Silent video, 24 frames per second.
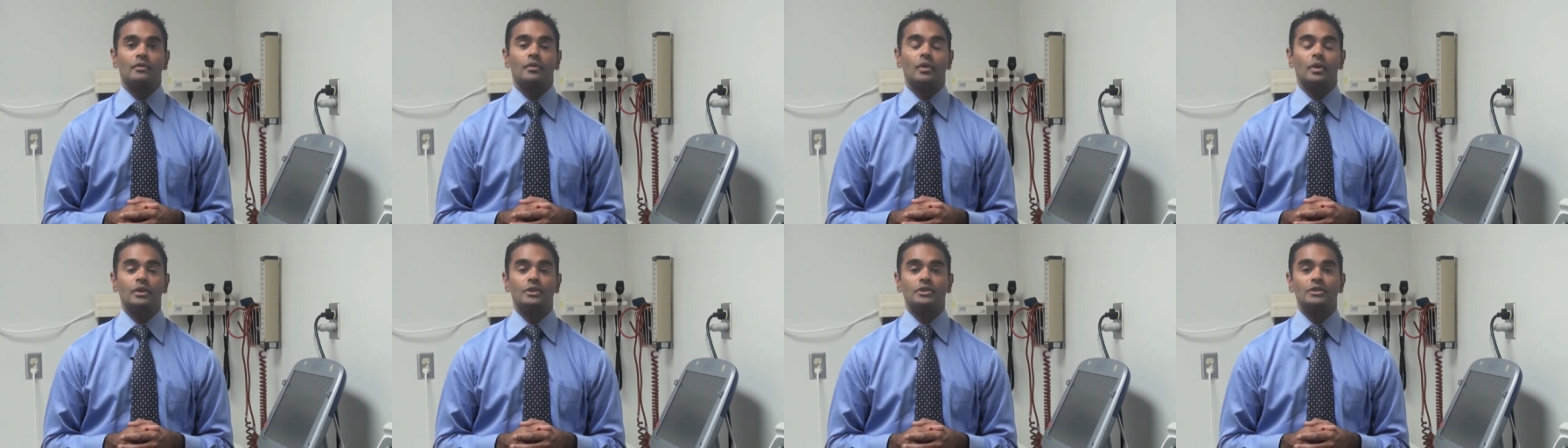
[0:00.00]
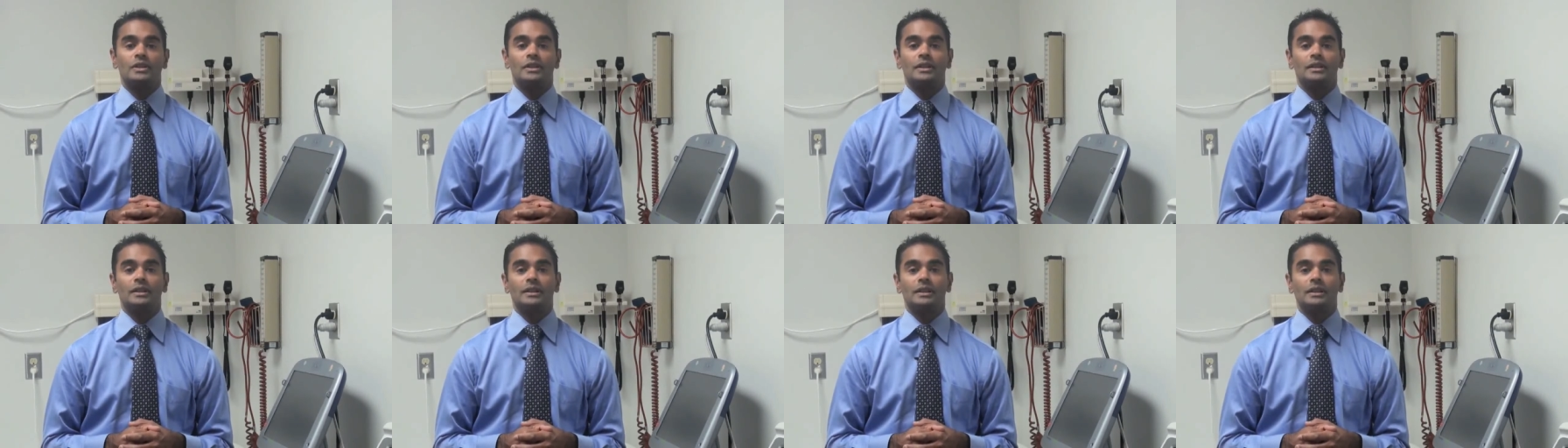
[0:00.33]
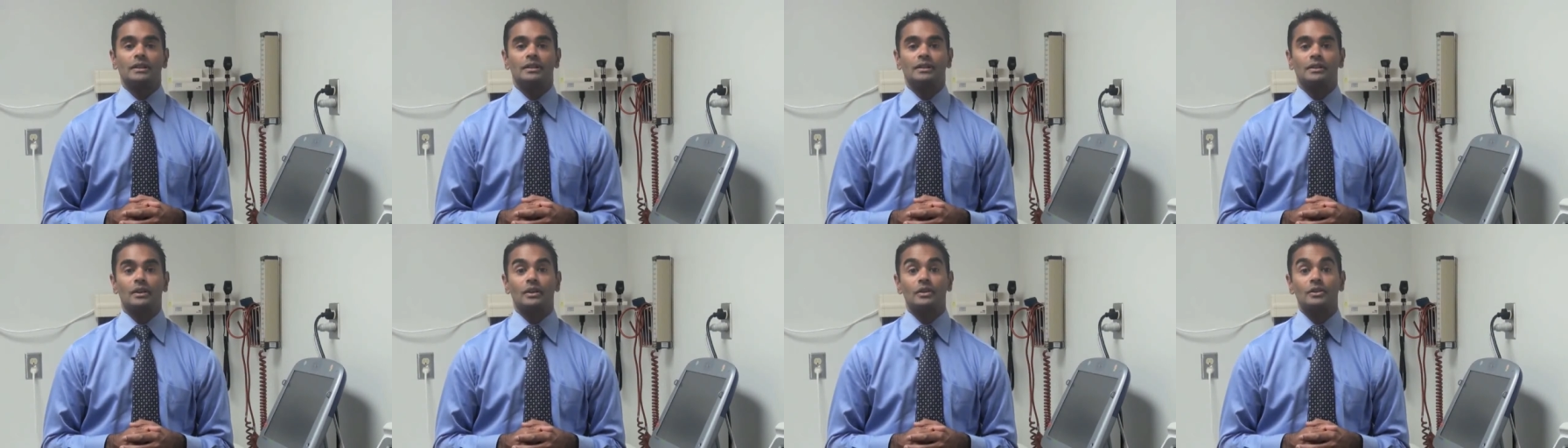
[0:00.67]

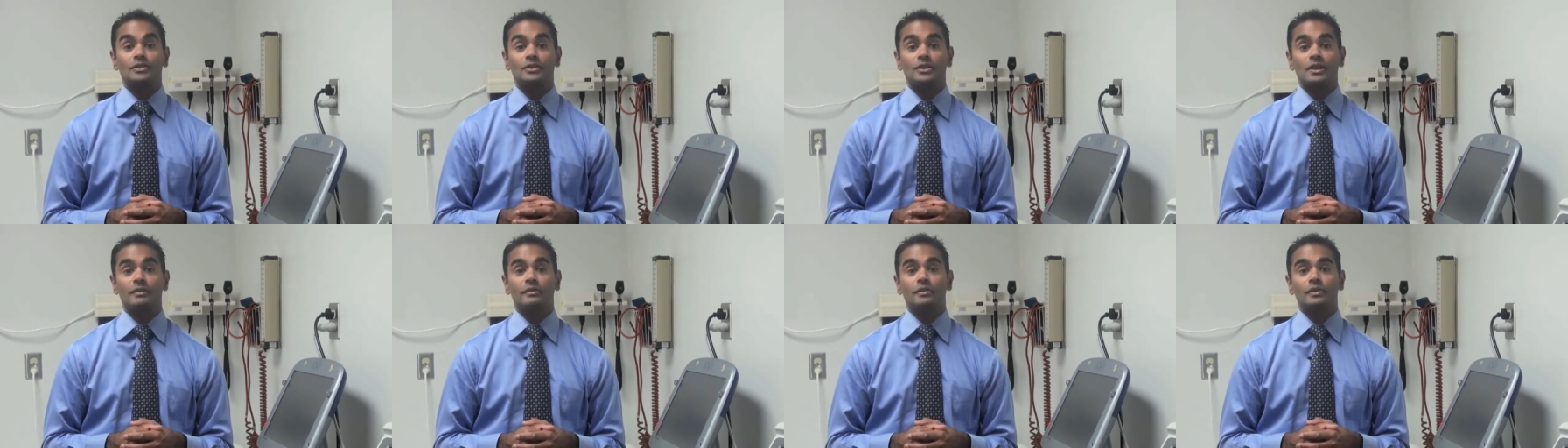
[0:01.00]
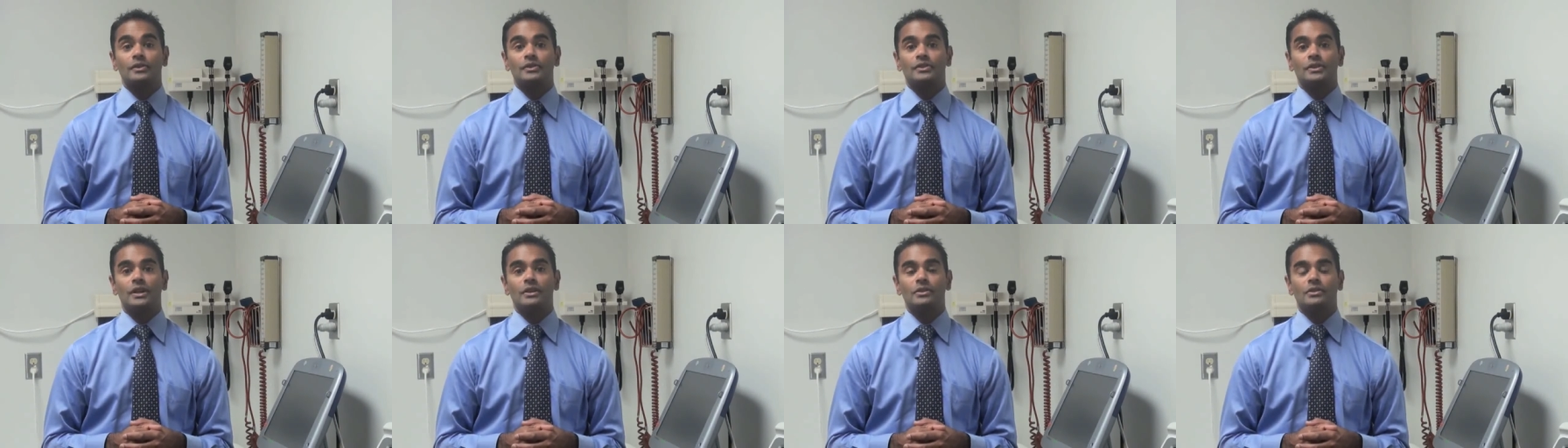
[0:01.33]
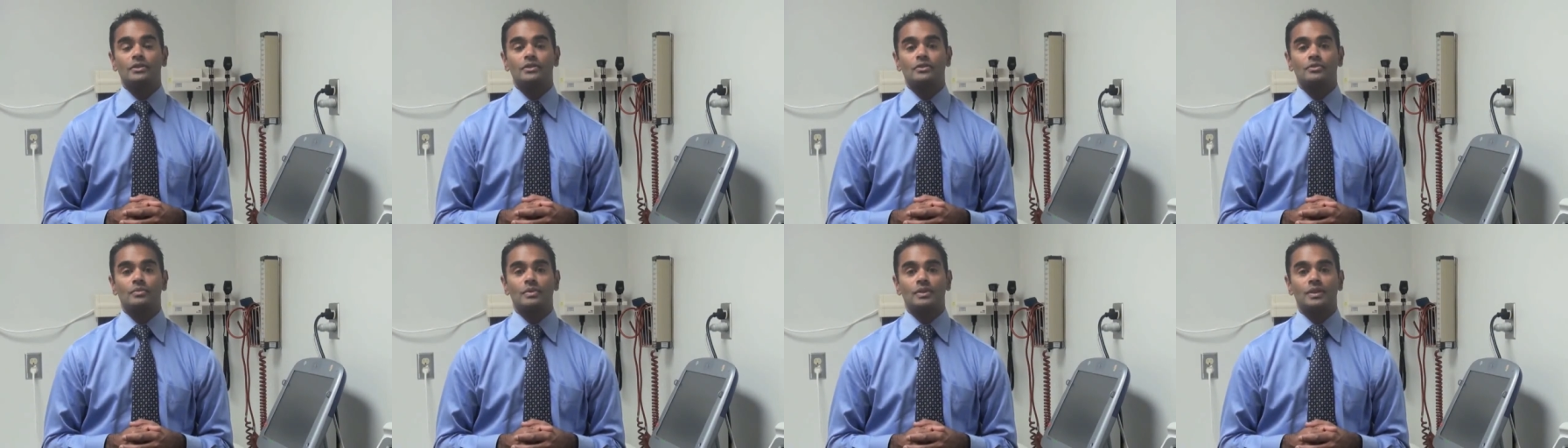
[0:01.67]
Fortunately, there are several
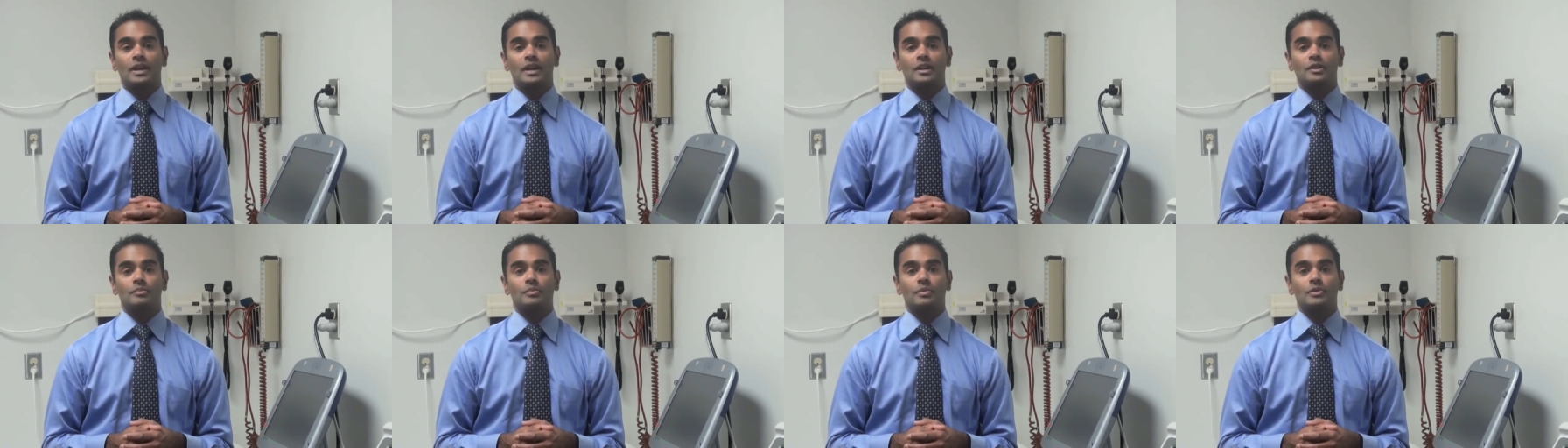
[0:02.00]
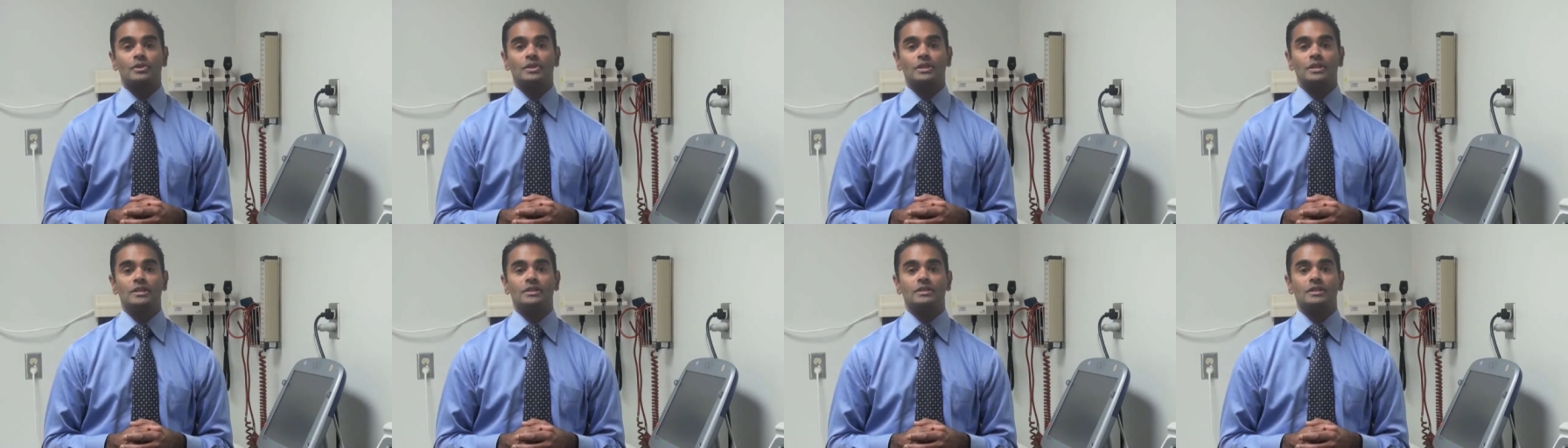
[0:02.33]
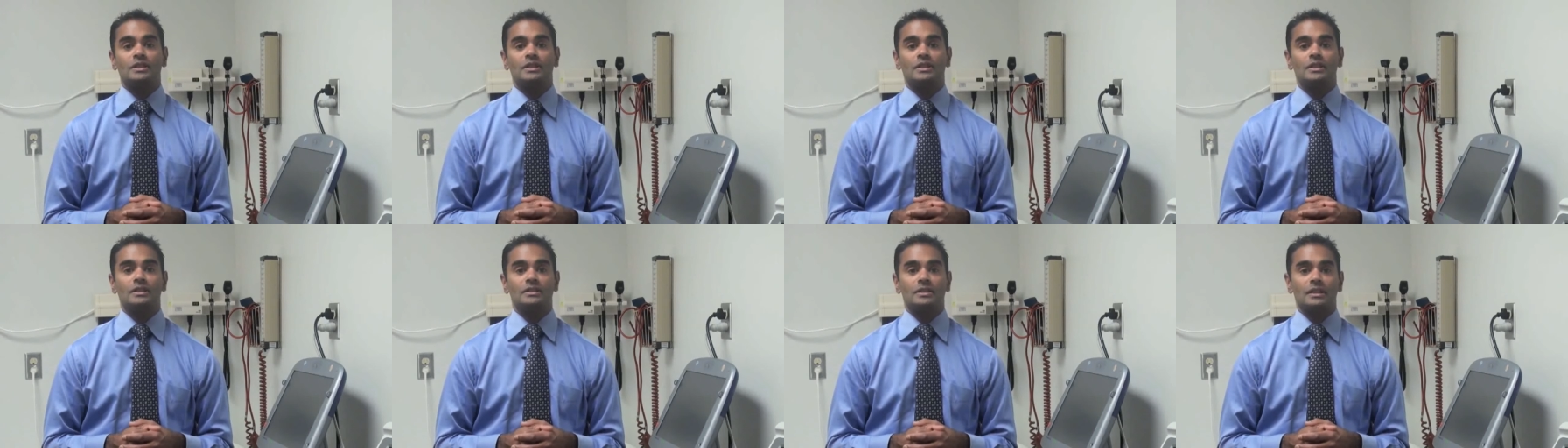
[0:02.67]
centers with expertise
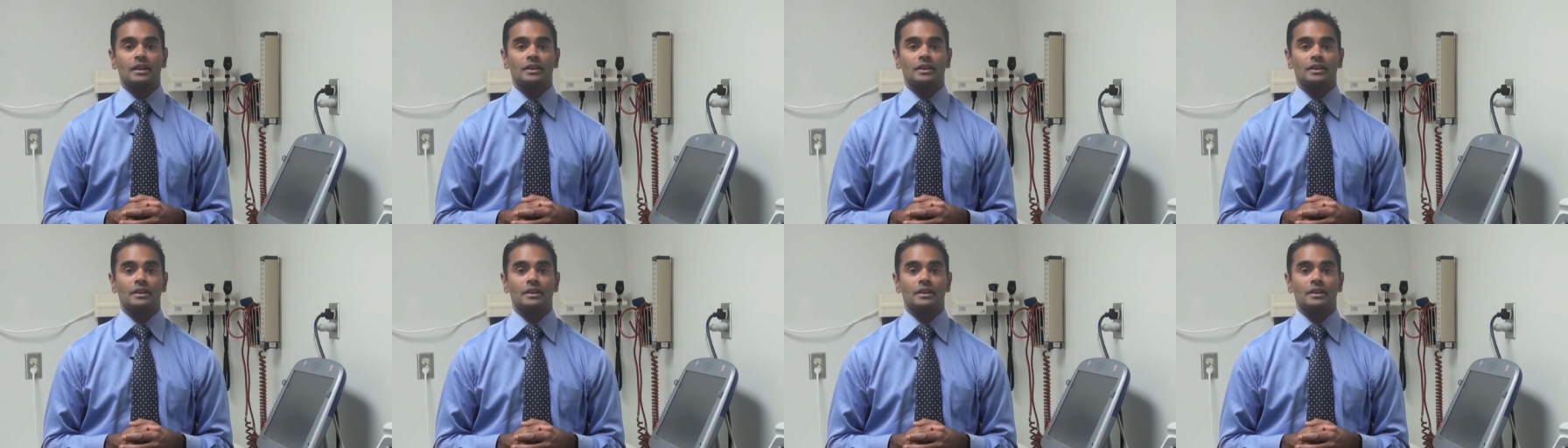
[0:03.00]
in these